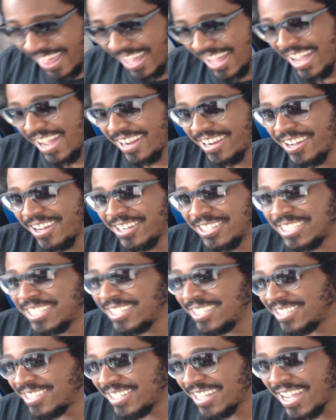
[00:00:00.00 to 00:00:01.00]
I know
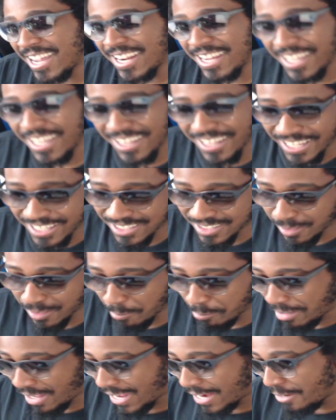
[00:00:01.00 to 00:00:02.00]
she's saying it like
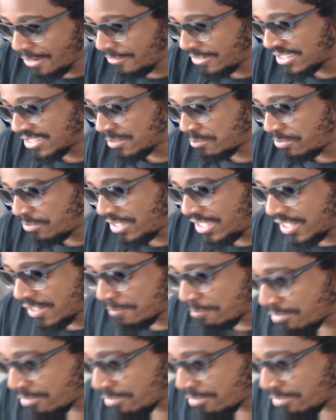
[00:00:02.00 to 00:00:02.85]
some pirate speak,